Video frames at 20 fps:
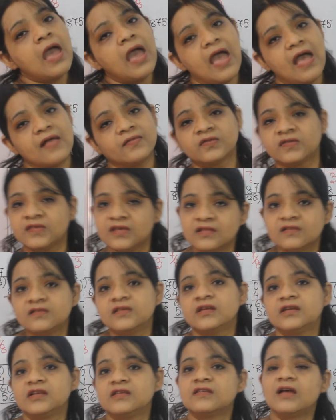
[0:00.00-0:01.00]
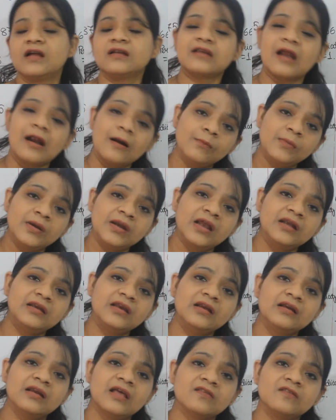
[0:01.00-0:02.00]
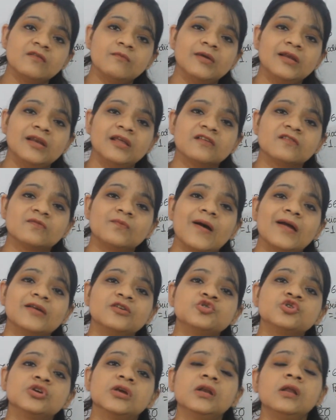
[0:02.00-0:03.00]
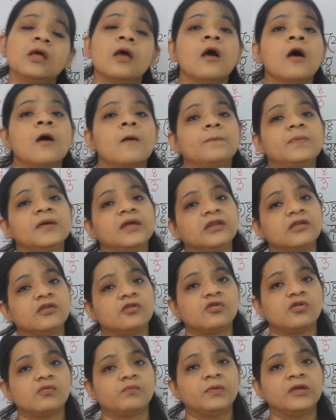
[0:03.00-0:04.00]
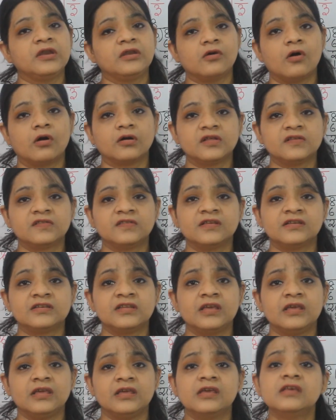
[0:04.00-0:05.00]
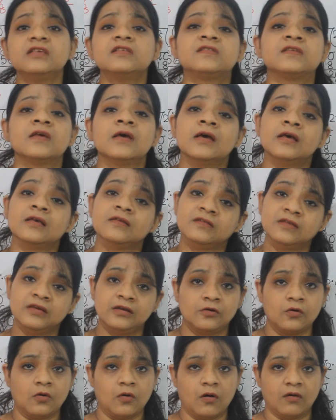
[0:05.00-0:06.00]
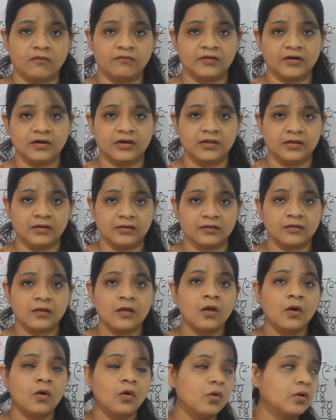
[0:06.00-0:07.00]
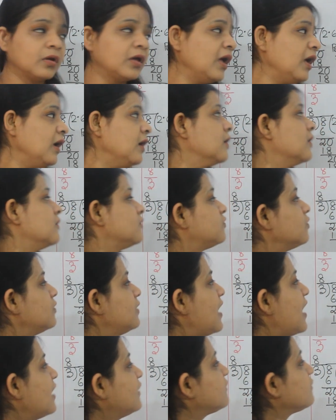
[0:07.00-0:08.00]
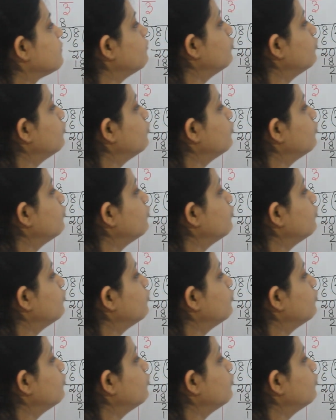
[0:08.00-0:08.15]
and since it is a terminating decimal expansion, periodicity is 0 over here. Okay, so let's